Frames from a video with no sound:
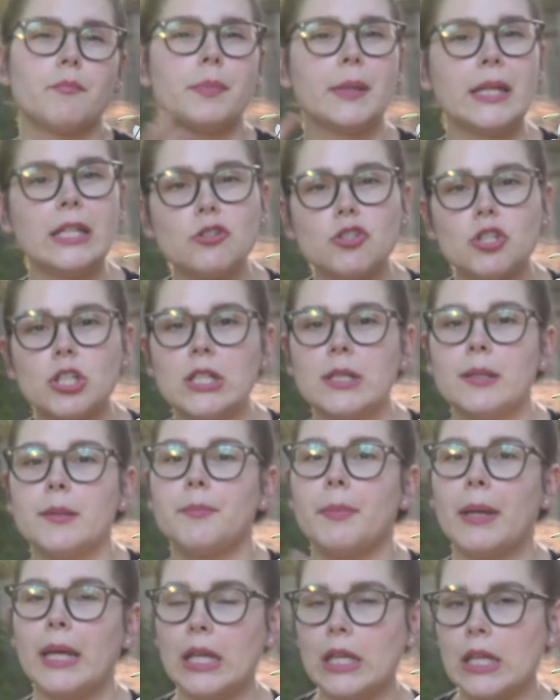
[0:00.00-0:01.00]

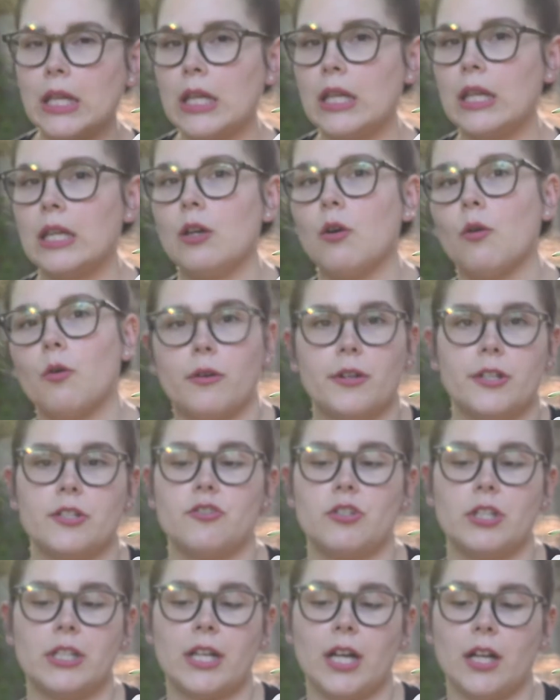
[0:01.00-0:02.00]
peachy, pinky,
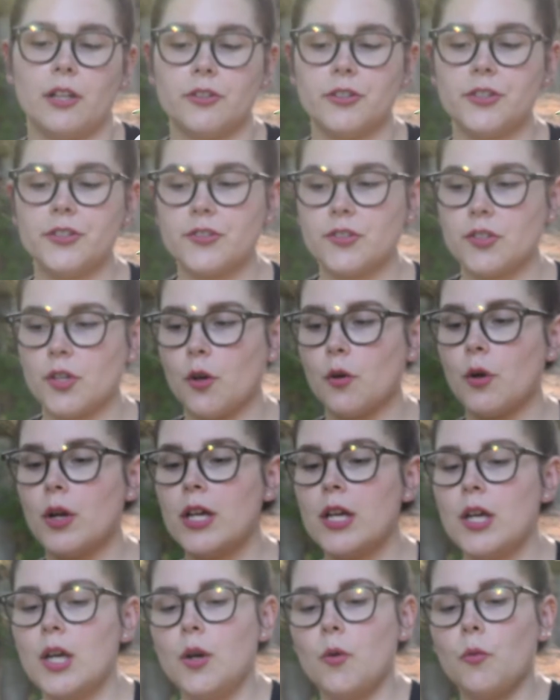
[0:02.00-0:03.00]
orangey colors. So
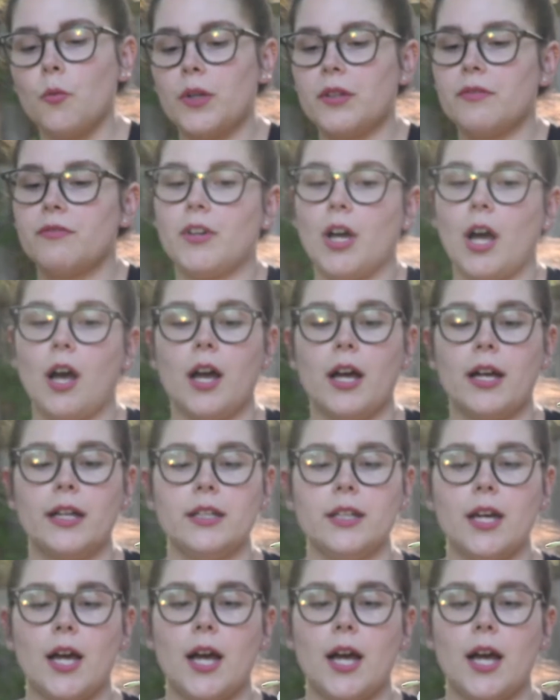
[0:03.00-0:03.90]
we've got,